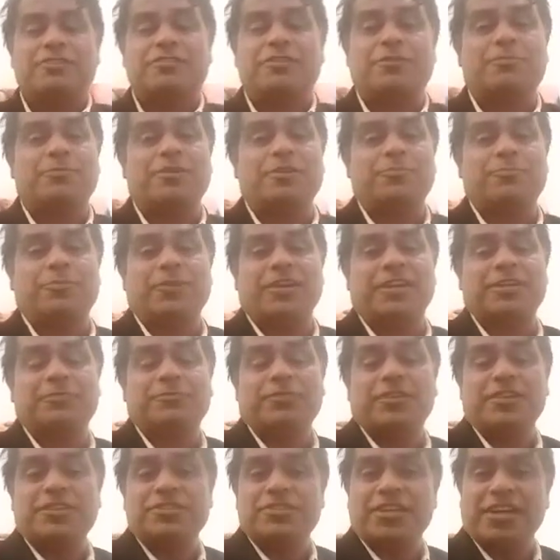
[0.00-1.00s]
Some are applying
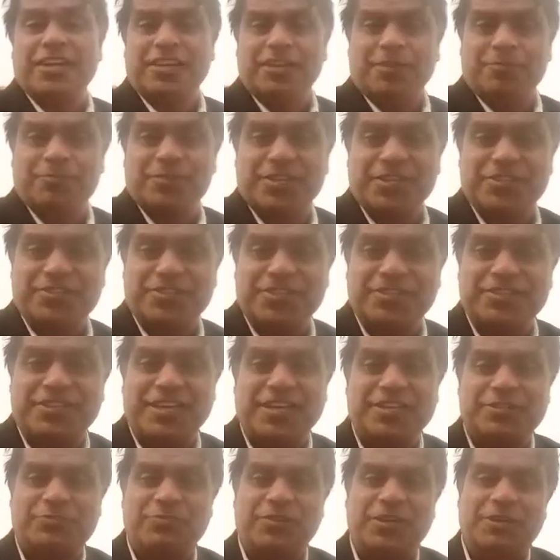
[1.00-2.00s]
for asylum cases
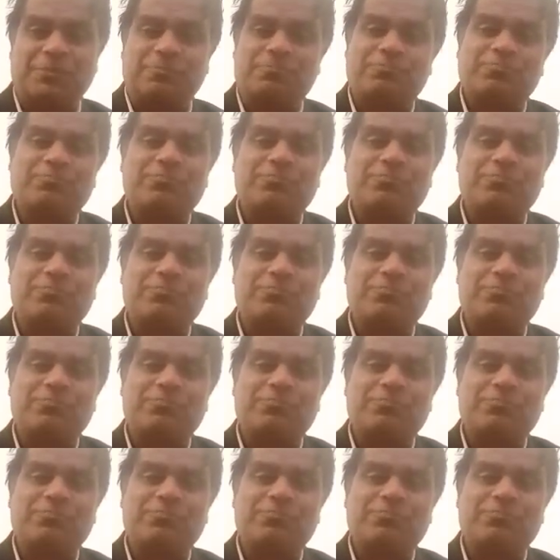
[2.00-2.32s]
as well.